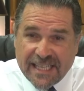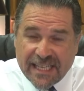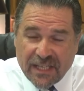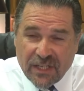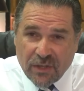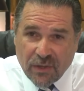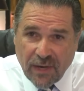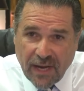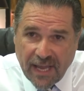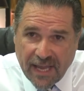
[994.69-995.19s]

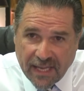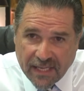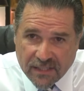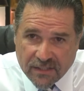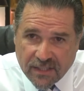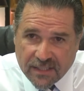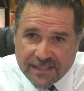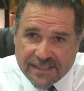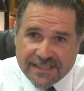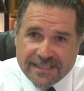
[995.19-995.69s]
get your
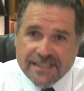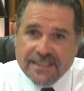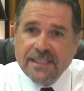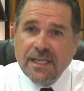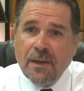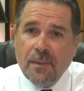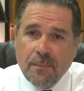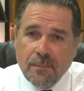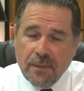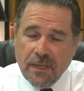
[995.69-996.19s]
hands on
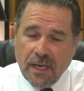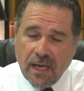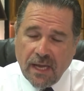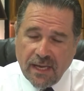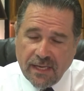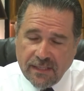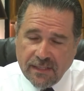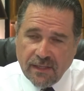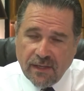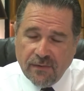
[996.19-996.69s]
some
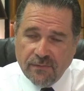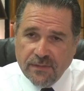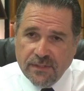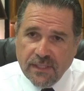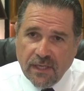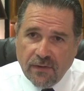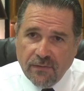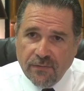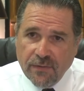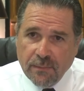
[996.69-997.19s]
kind of
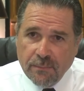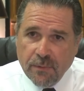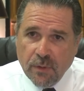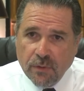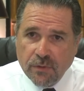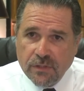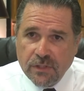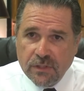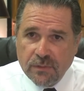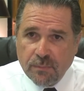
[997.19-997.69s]

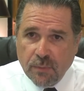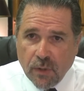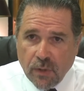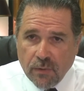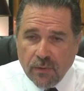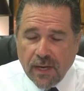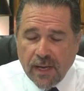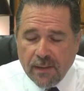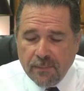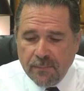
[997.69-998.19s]
self-hypnosis
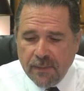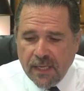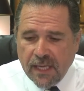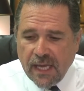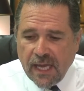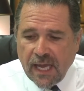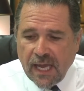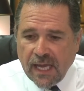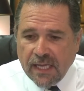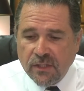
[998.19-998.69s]
program
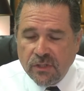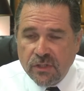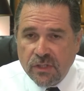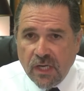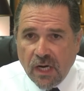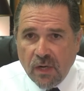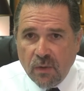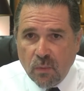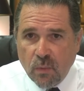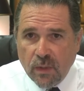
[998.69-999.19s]
and
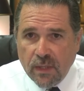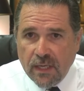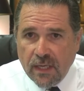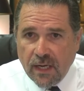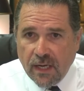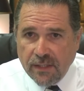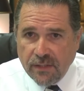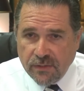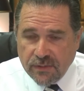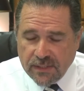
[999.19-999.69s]
start
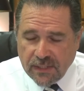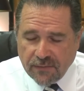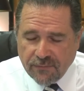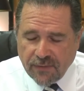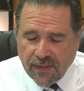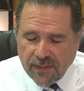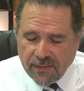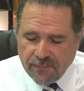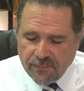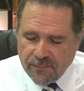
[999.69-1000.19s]
working on
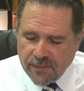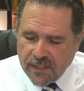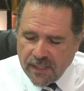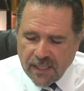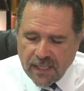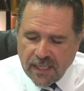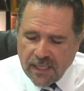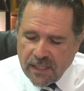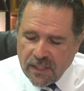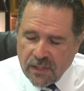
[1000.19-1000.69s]
yourself.
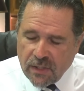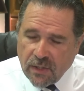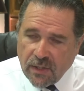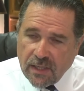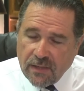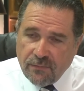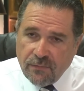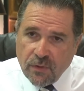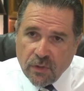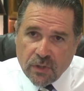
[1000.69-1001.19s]

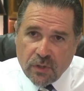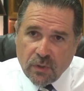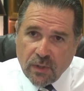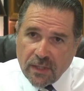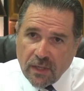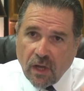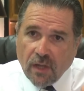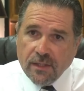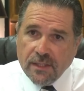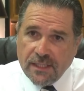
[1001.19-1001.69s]
If you're
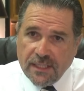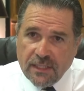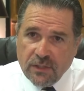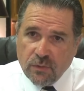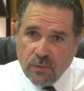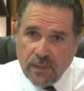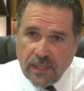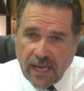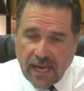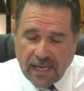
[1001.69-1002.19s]
doing all the
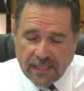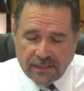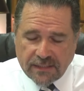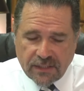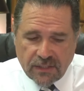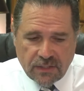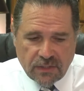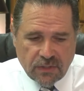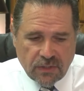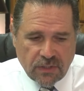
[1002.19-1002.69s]
things we
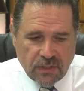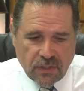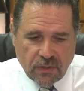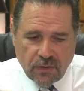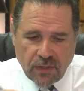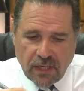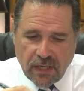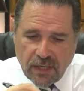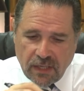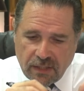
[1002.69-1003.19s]
ask you to
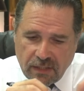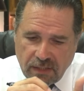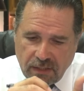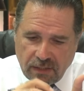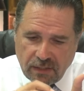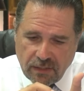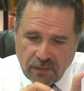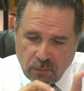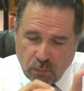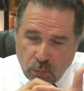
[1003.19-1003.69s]
do,
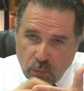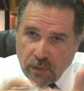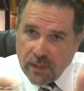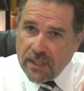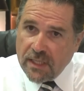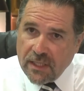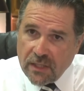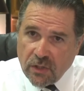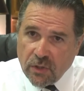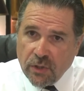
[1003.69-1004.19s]

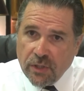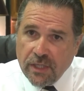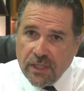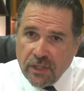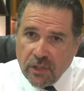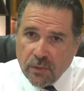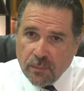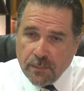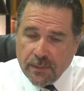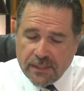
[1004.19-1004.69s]
really
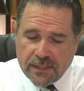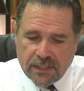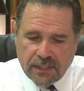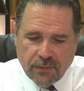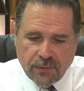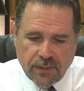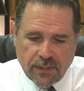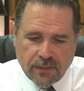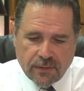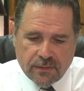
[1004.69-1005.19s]
learning your
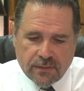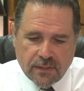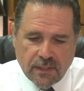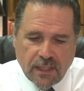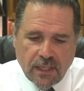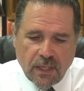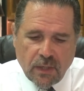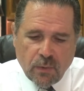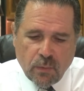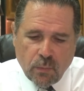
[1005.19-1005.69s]
materials,
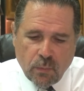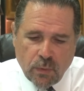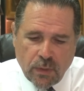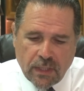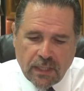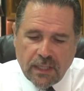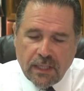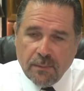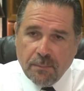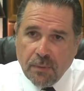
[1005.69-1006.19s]

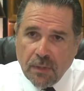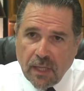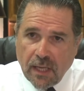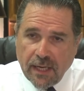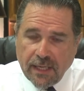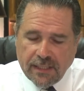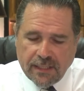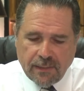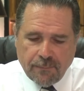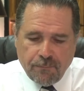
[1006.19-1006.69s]
really
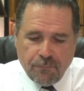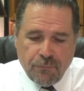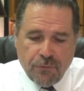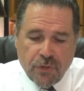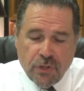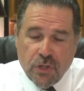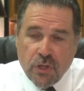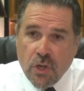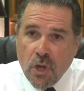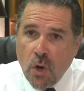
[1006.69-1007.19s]
applying them,
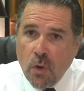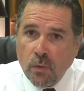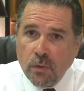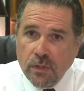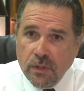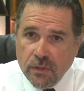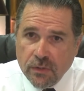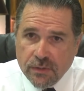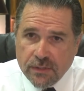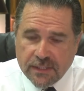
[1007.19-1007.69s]

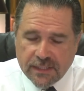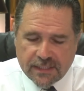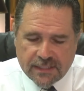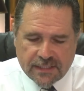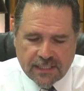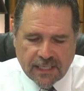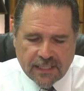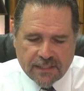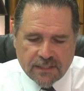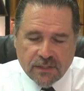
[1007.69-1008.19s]
note your
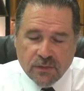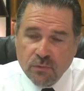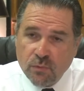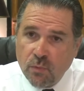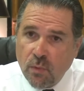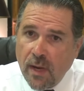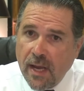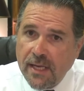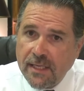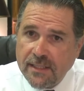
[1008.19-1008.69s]
successes,
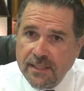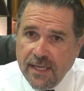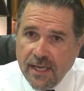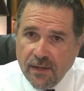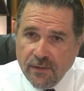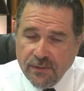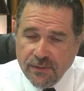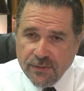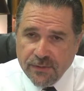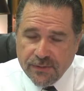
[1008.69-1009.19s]
write
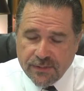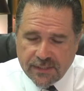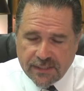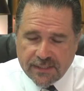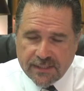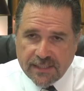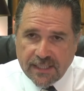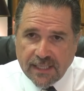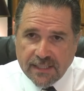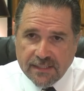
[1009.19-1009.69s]
down your
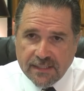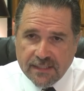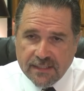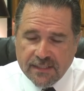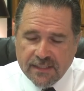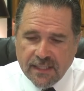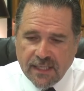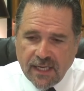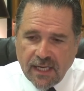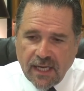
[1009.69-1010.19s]

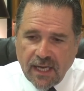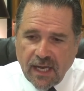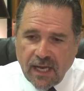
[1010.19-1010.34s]
successes,